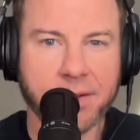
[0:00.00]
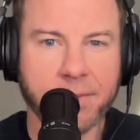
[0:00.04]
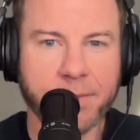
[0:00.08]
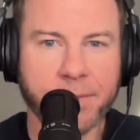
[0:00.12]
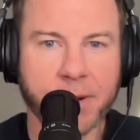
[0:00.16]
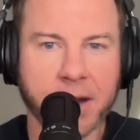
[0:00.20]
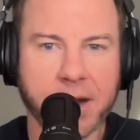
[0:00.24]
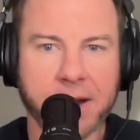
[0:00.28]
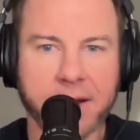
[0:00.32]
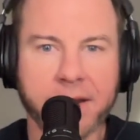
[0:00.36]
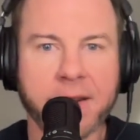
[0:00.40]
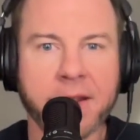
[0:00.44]

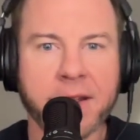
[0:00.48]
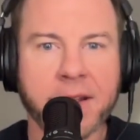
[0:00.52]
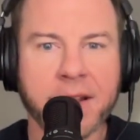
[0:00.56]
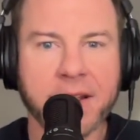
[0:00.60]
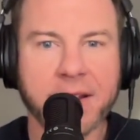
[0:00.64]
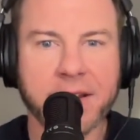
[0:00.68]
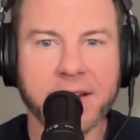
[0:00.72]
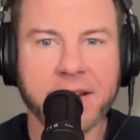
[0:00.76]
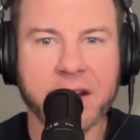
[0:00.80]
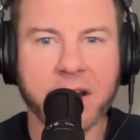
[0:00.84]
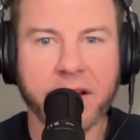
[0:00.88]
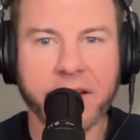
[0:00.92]
But,
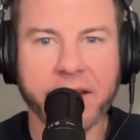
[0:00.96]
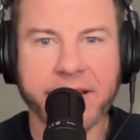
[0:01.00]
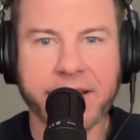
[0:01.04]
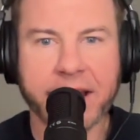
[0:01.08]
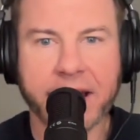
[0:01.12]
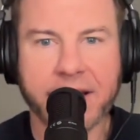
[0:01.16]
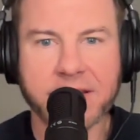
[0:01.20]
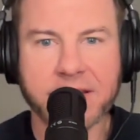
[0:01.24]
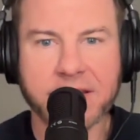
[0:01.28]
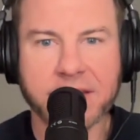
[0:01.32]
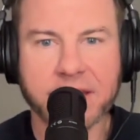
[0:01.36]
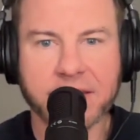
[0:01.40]
like
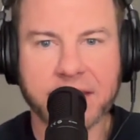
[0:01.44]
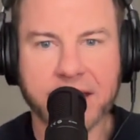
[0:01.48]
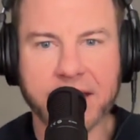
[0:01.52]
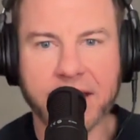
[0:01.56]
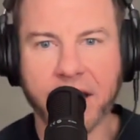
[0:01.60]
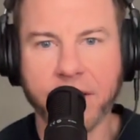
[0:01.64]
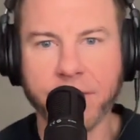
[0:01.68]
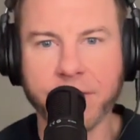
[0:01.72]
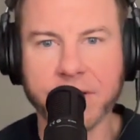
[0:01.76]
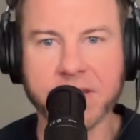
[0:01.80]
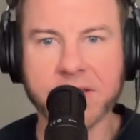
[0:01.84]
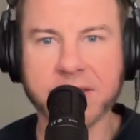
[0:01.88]
that's the
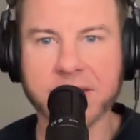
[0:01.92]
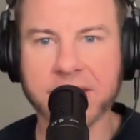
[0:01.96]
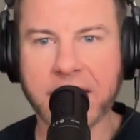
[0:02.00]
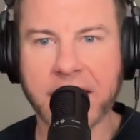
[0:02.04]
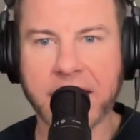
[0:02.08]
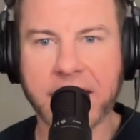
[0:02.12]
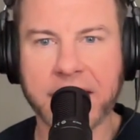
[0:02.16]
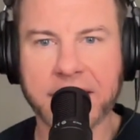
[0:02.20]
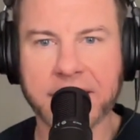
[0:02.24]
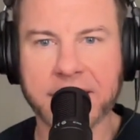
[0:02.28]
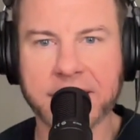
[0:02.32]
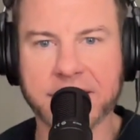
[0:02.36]
thing I would
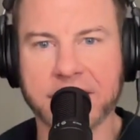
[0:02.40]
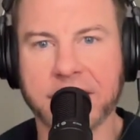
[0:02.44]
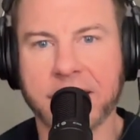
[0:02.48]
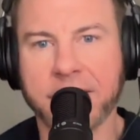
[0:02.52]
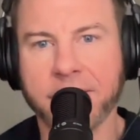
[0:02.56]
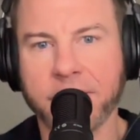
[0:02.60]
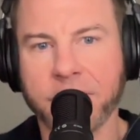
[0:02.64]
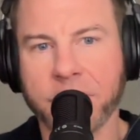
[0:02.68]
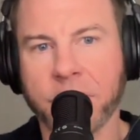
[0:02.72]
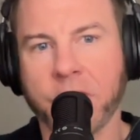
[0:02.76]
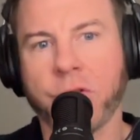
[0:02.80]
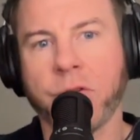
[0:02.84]
say is
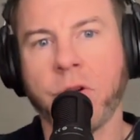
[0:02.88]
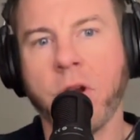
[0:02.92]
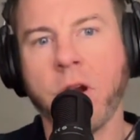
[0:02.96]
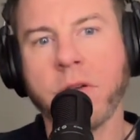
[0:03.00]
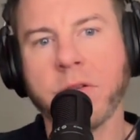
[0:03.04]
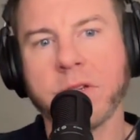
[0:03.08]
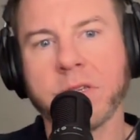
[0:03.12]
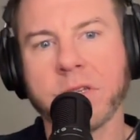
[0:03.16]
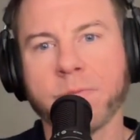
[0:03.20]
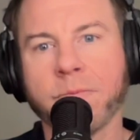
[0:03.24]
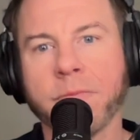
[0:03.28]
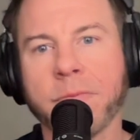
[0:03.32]
that
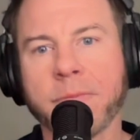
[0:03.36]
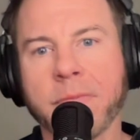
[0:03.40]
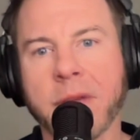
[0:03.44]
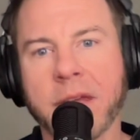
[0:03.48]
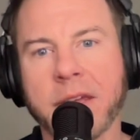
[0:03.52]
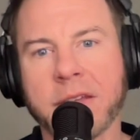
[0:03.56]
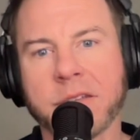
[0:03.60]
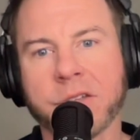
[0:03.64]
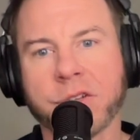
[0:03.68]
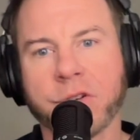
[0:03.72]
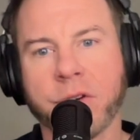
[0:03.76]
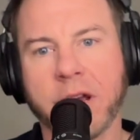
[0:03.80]
Crow
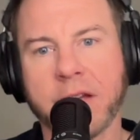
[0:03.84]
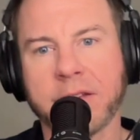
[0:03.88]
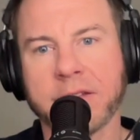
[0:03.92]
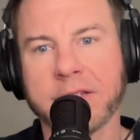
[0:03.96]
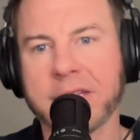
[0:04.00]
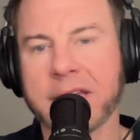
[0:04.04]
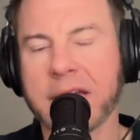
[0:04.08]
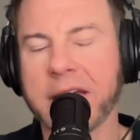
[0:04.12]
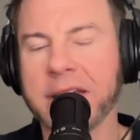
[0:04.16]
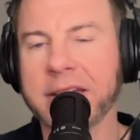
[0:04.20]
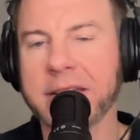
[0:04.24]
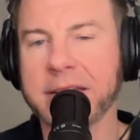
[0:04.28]
is
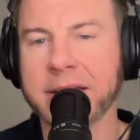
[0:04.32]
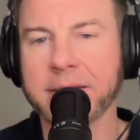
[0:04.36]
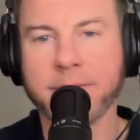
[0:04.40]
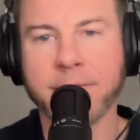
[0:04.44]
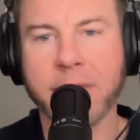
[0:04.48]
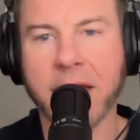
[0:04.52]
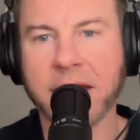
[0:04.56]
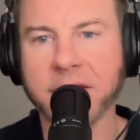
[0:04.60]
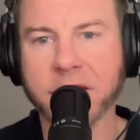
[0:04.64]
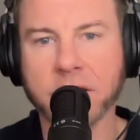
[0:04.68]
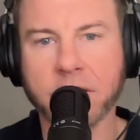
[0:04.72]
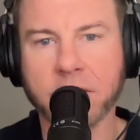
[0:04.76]
transcendent.
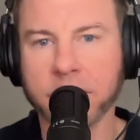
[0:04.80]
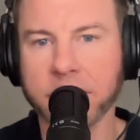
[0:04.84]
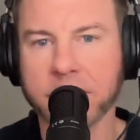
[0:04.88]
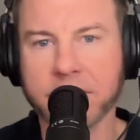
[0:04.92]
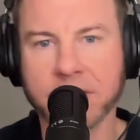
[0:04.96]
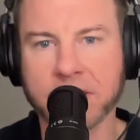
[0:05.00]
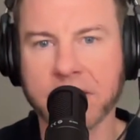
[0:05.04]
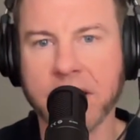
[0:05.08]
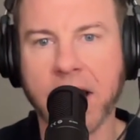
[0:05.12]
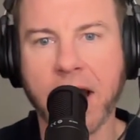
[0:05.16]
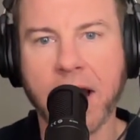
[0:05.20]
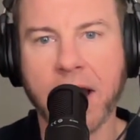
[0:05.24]
Mescal
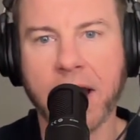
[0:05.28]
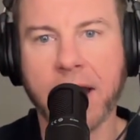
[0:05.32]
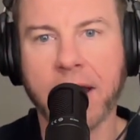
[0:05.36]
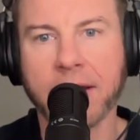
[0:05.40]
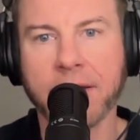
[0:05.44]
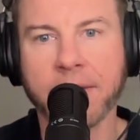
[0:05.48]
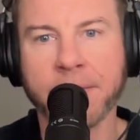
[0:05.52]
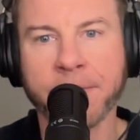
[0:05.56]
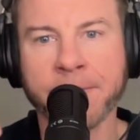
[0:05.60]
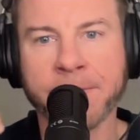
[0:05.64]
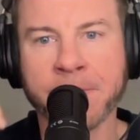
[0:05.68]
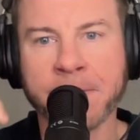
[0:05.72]
is
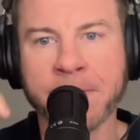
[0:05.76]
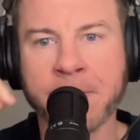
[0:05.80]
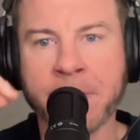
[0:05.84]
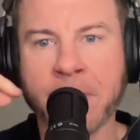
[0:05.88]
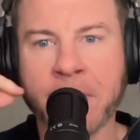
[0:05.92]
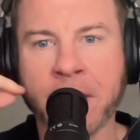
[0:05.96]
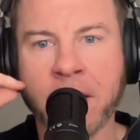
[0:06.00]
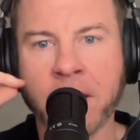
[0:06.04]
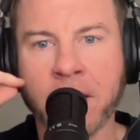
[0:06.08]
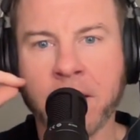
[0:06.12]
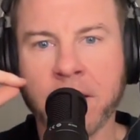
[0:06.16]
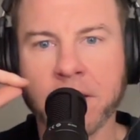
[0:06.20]
not.
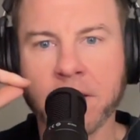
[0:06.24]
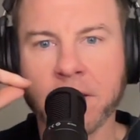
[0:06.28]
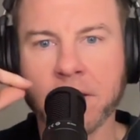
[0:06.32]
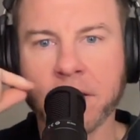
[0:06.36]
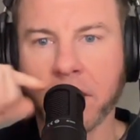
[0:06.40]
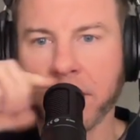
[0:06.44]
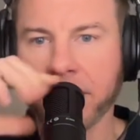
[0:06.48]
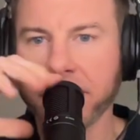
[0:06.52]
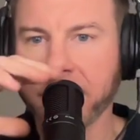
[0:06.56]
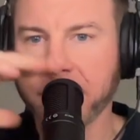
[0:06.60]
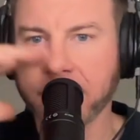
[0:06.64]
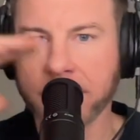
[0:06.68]

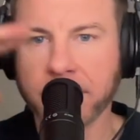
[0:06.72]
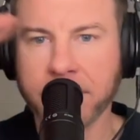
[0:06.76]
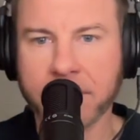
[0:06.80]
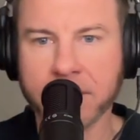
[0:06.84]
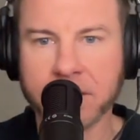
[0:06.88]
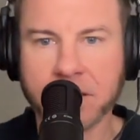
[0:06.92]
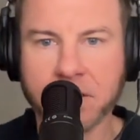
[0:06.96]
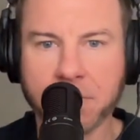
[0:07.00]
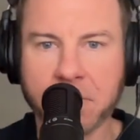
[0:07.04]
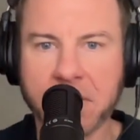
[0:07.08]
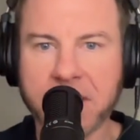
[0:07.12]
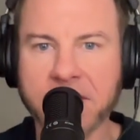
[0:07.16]
No,
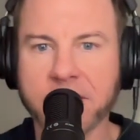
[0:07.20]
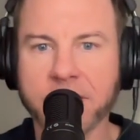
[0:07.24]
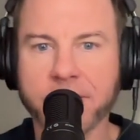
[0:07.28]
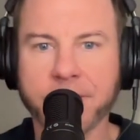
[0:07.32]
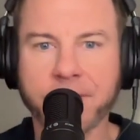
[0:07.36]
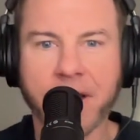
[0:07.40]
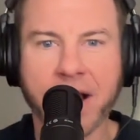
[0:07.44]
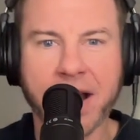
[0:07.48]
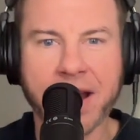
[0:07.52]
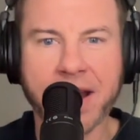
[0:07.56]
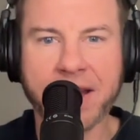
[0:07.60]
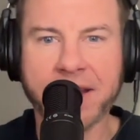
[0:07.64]
the
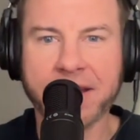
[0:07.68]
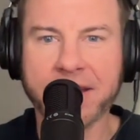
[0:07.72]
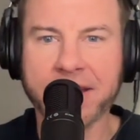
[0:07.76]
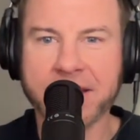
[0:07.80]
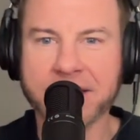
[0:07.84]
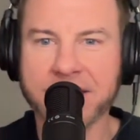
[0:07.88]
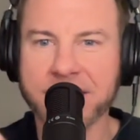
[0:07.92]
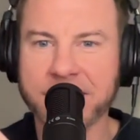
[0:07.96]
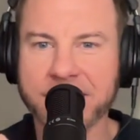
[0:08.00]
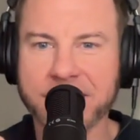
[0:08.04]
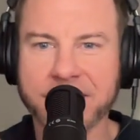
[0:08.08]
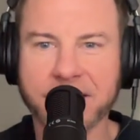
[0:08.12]
speechifying,
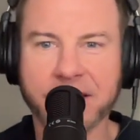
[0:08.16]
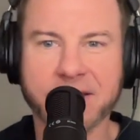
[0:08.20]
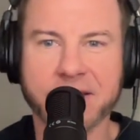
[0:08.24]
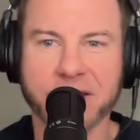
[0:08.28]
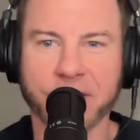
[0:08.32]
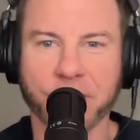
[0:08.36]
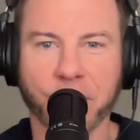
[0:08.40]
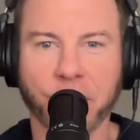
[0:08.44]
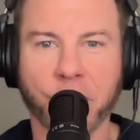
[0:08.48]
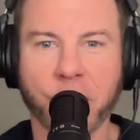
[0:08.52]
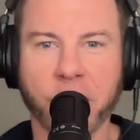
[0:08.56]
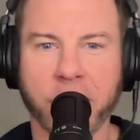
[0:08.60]
it just
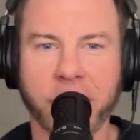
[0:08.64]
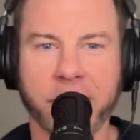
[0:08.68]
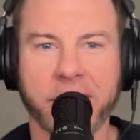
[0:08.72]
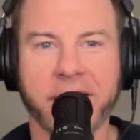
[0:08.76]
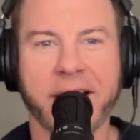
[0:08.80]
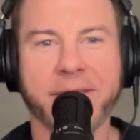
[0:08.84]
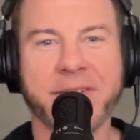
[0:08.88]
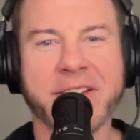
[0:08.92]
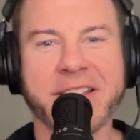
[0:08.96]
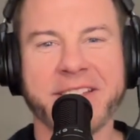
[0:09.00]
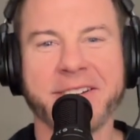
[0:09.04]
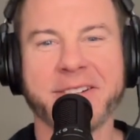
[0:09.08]
doesn't
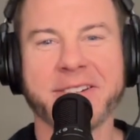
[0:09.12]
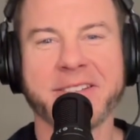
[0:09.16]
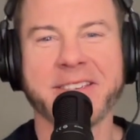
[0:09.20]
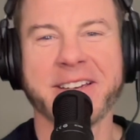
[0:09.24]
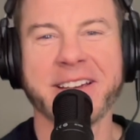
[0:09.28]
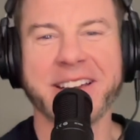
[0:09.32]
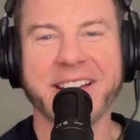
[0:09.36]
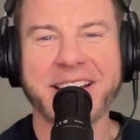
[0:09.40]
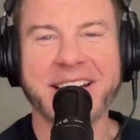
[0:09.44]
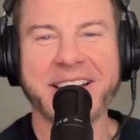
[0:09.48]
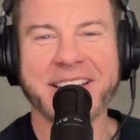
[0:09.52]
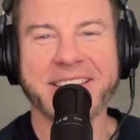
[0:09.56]
work. I mean,
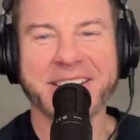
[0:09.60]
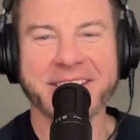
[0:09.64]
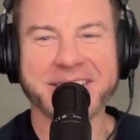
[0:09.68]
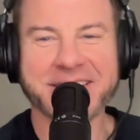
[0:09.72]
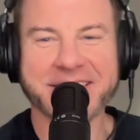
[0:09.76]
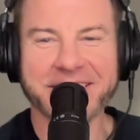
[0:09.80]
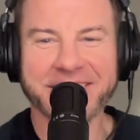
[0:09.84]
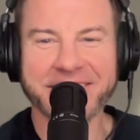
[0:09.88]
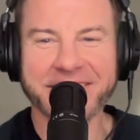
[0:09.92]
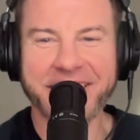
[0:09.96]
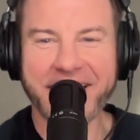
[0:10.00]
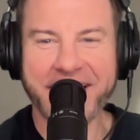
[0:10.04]

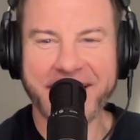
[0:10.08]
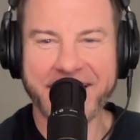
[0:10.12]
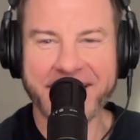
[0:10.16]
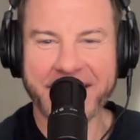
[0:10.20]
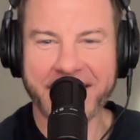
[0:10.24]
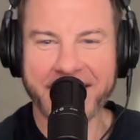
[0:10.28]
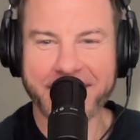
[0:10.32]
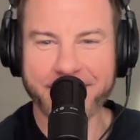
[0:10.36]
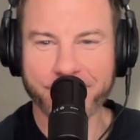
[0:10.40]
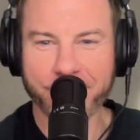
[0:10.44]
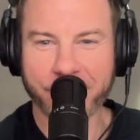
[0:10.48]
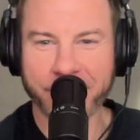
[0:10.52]
there's a
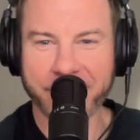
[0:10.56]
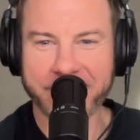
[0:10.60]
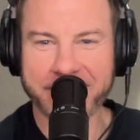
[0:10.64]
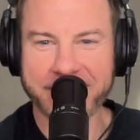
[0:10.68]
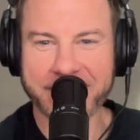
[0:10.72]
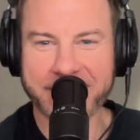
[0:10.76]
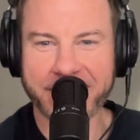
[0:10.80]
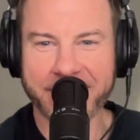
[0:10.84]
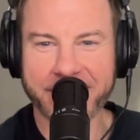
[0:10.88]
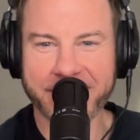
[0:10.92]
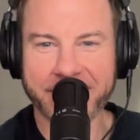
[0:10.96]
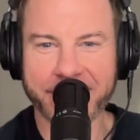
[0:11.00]
line, I wrote it
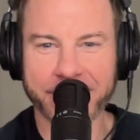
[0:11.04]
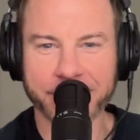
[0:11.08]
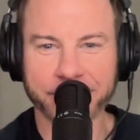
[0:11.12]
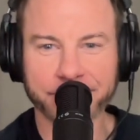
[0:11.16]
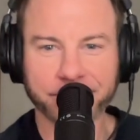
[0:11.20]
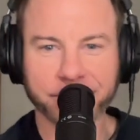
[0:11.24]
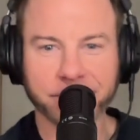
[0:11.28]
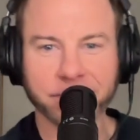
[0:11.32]
down here.